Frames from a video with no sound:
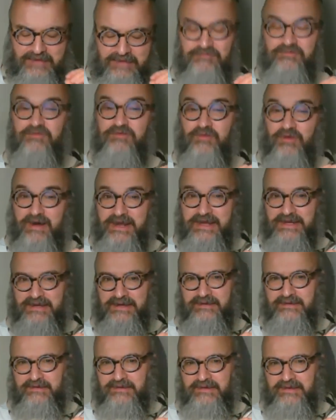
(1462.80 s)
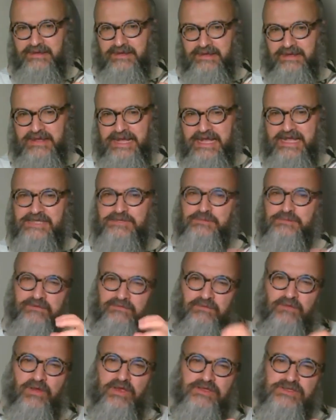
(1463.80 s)
and frayed as
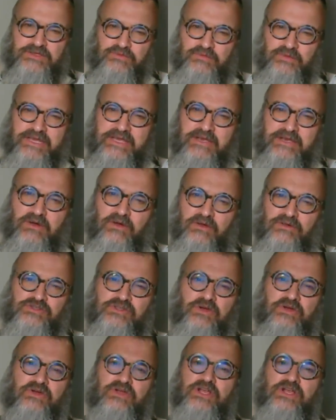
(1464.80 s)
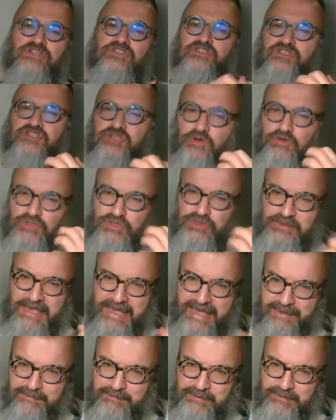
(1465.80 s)
we have lost what he calls our social
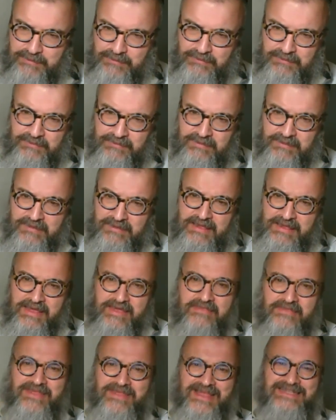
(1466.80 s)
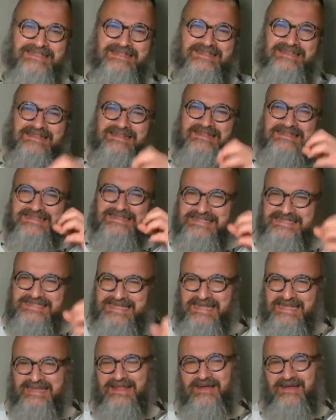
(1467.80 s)
capital, that
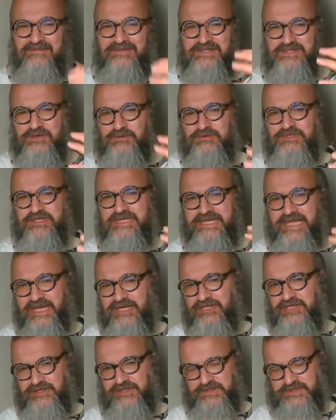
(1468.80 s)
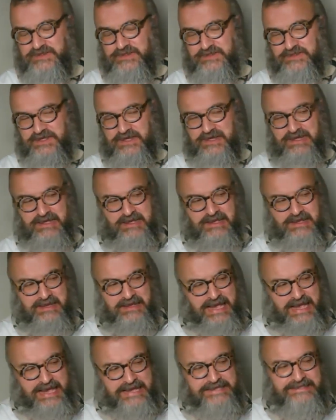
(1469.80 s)
set of associations
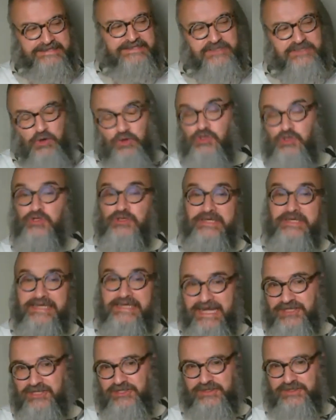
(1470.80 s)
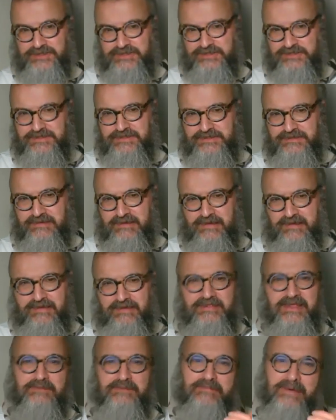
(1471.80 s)
and social connections
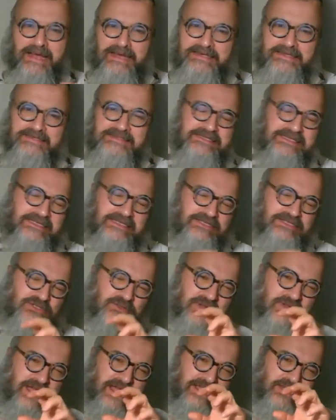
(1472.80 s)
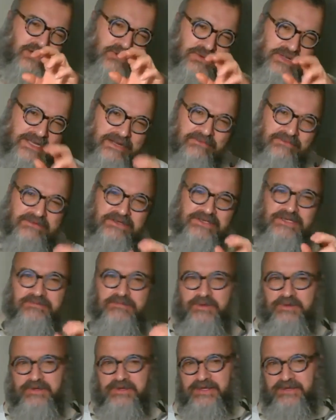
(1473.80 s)
that bind us into a coherent
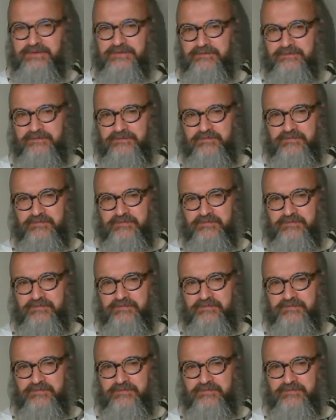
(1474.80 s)
community.